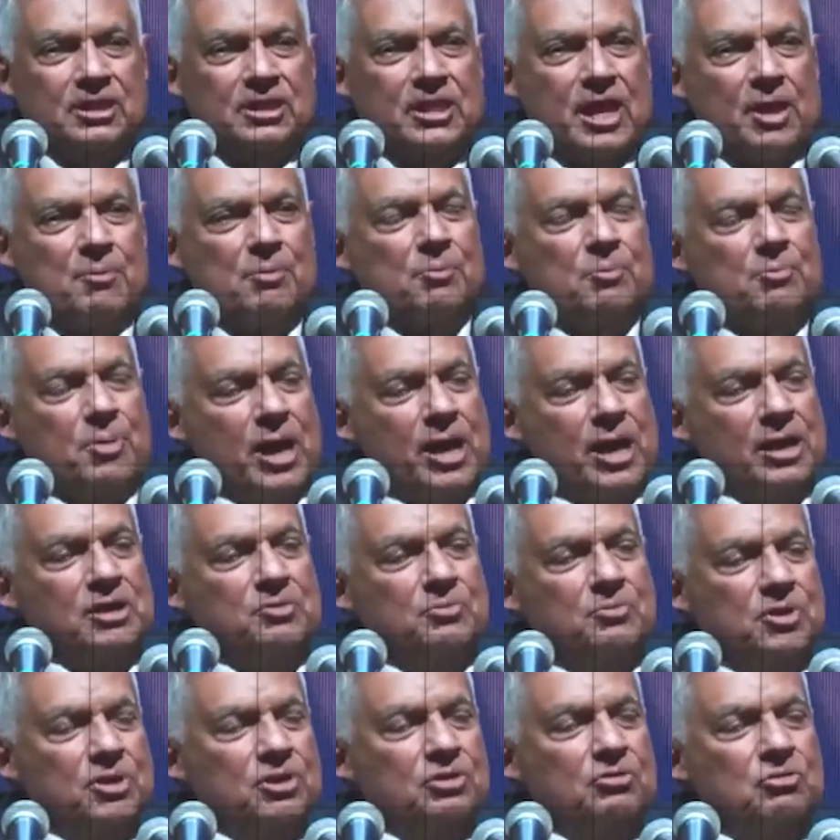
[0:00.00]
they asked
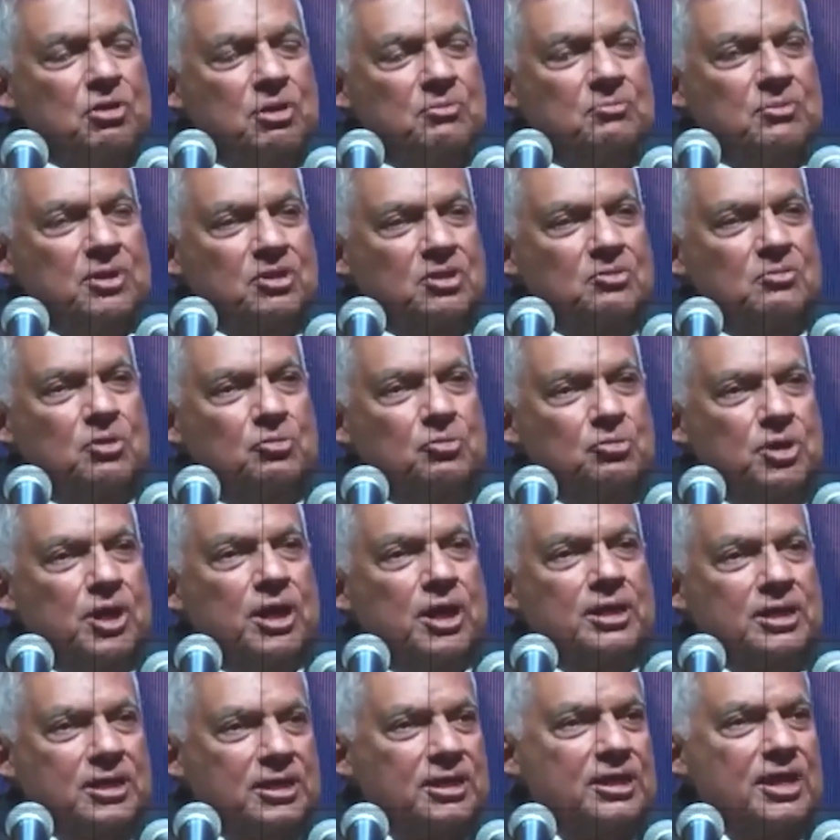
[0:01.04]
that. They
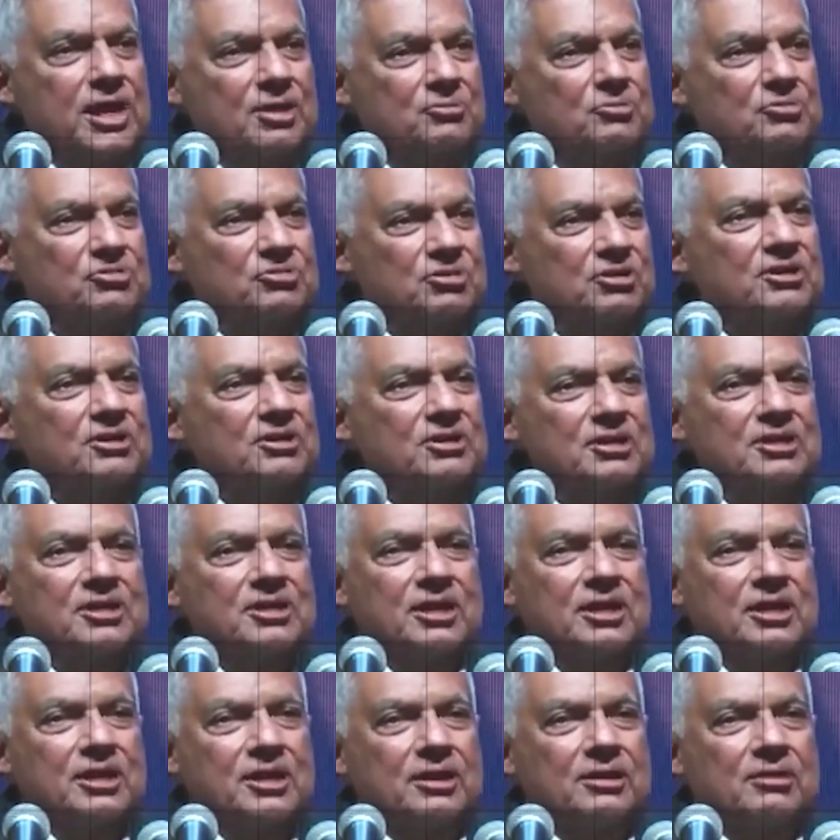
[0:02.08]
indirectly asked how
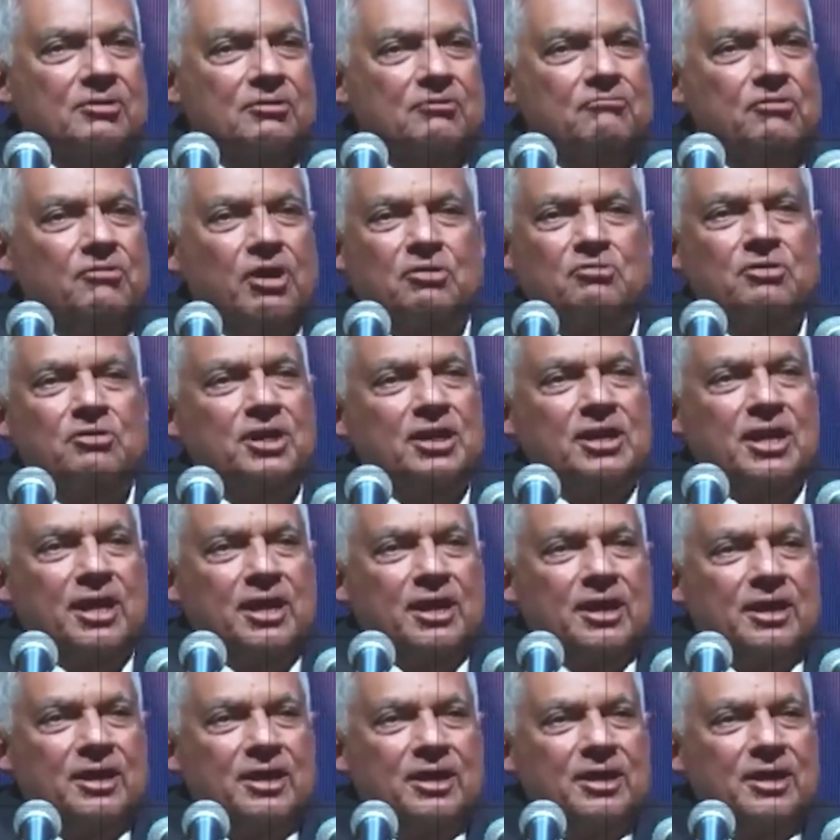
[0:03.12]
I stand together with
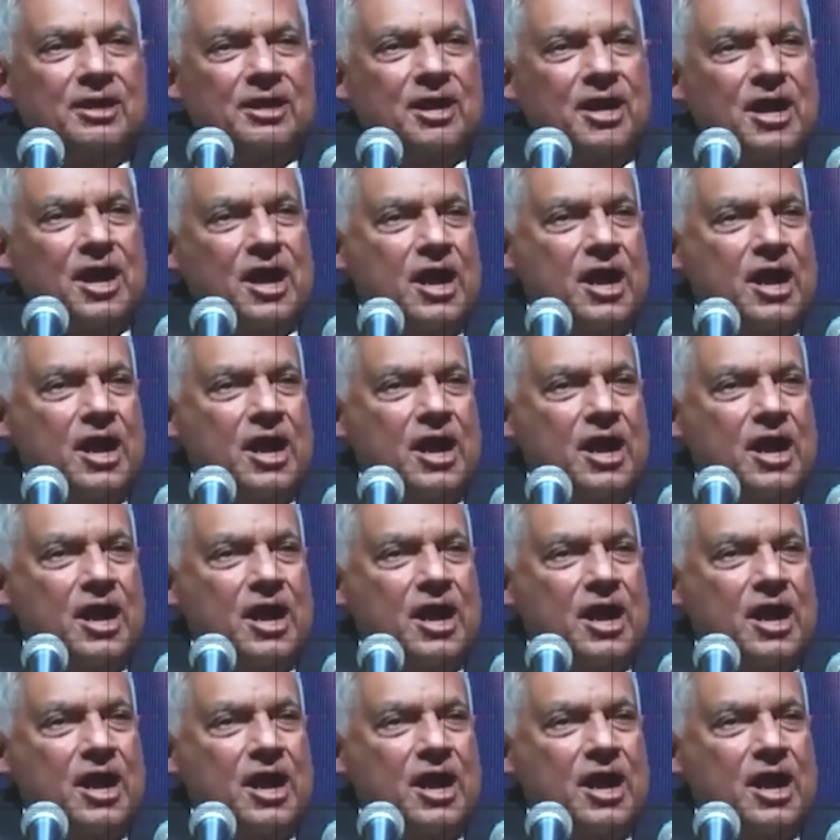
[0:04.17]
Mahinda.